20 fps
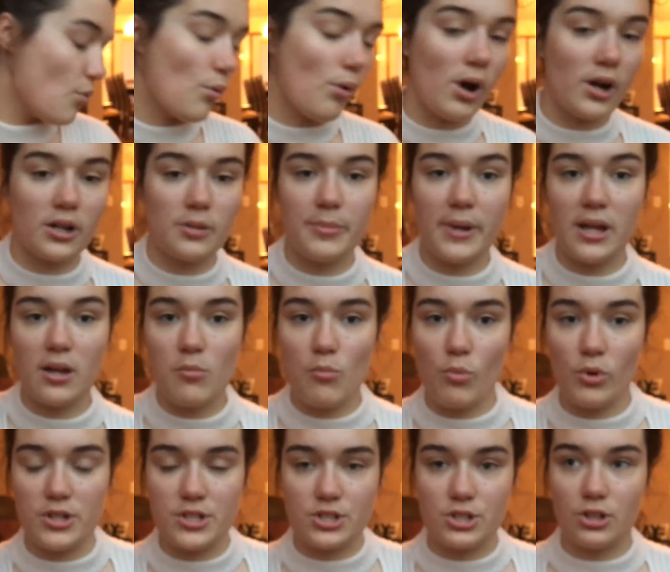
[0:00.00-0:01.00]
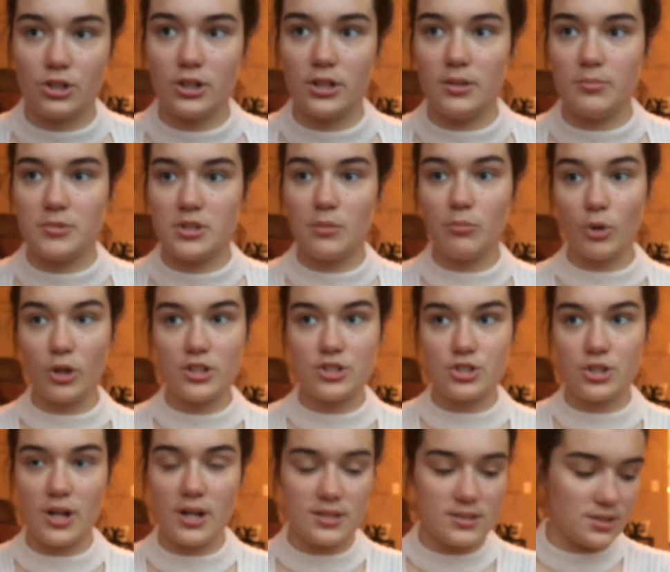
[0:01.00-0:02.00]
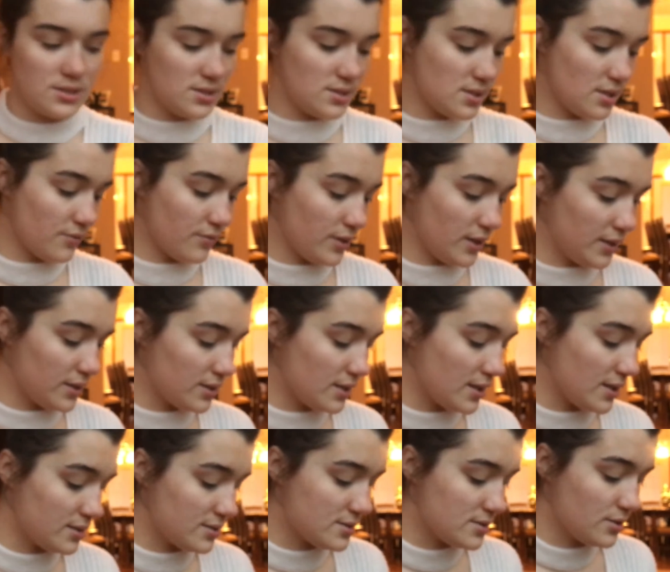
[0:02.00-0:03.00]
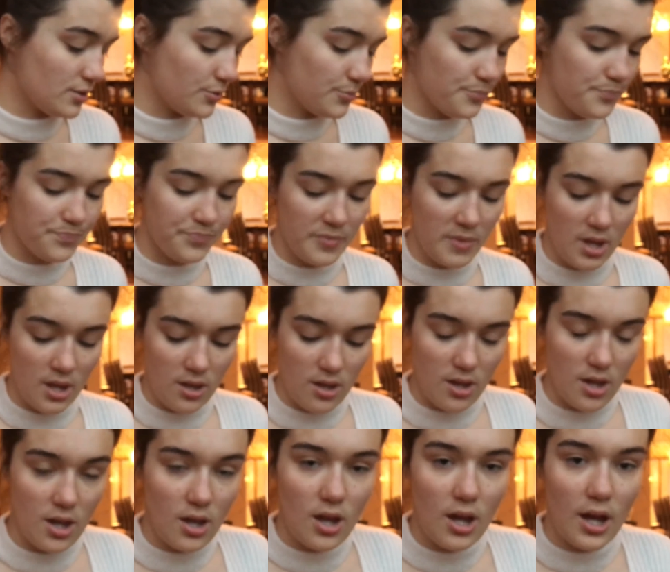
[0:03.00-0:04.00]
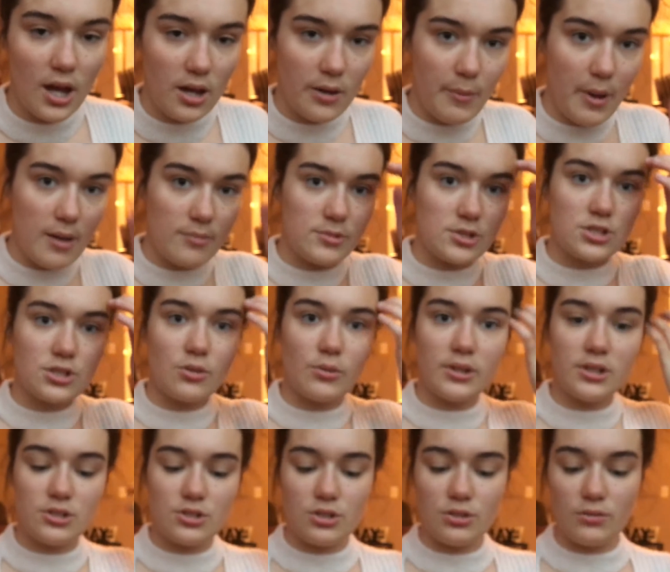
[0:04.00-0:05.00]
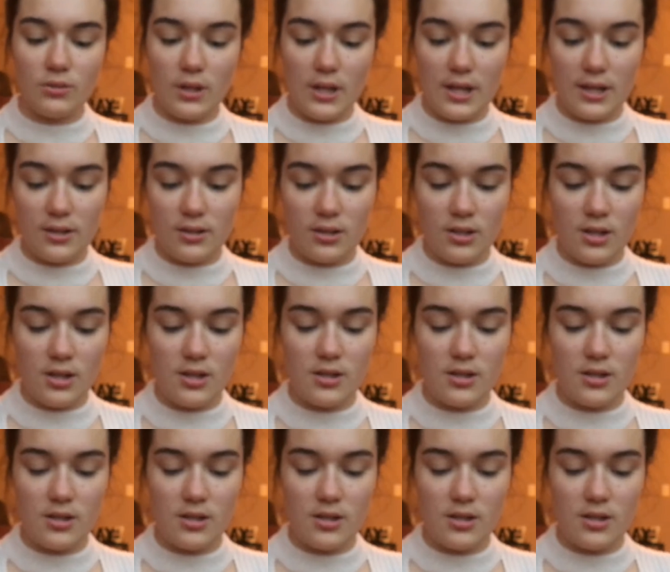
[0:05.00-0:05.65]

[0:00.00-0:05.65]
Water Bank Moisture Cream to moisturize and stuff like that. So I'm just going to let